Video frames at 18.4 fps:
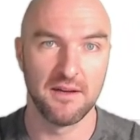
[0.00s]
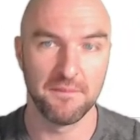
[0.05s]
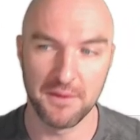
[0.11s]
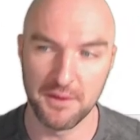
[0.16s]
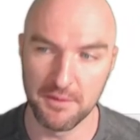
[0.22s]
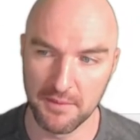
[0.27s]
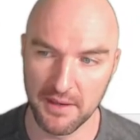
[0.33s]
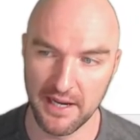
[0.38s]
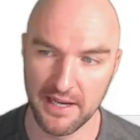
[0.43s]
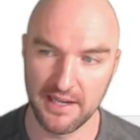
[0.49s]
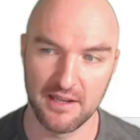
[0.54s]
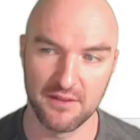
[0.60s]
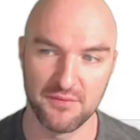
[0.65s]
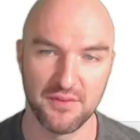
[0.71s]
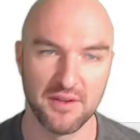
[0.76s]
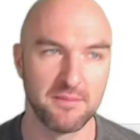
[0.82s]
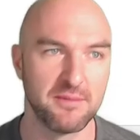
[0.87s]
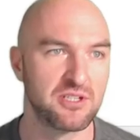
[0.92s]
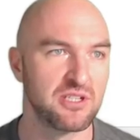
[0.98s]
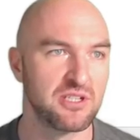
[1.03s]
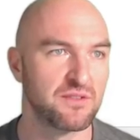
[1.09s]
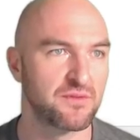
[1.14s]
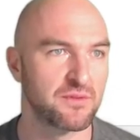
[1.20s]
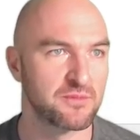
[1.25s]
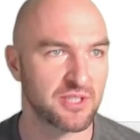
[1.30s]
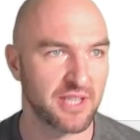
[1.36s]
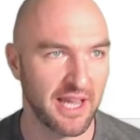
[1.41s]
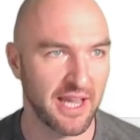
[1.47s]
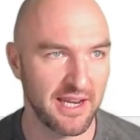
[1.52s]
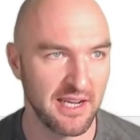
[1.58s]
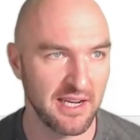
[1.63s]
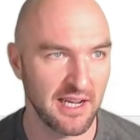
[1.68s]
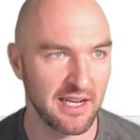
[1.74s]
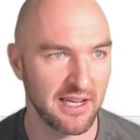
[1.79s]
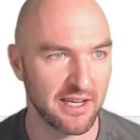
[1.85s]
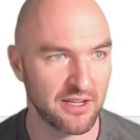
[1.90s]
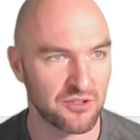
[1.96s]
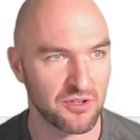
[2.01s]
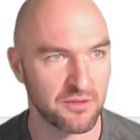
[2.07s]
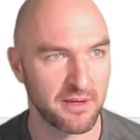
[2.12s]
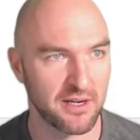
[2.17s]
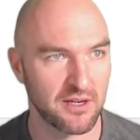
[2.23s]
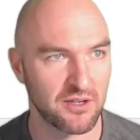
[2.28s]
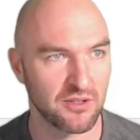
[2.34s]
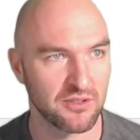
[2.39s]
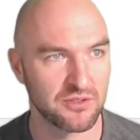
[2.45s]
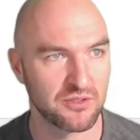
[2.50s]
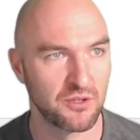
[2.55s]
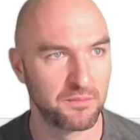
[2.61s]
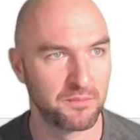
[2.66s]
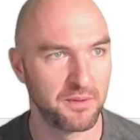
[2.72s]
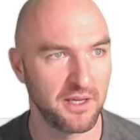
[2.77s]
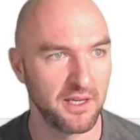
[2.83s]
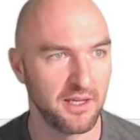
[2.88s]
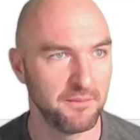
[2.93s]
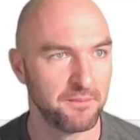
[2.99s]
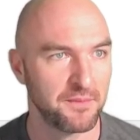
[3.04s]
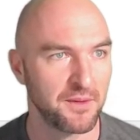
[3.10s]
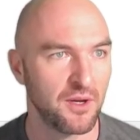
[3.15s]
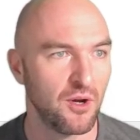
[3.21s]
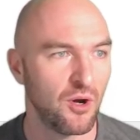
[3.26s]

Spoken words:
You might have images from scanning electron microscopy.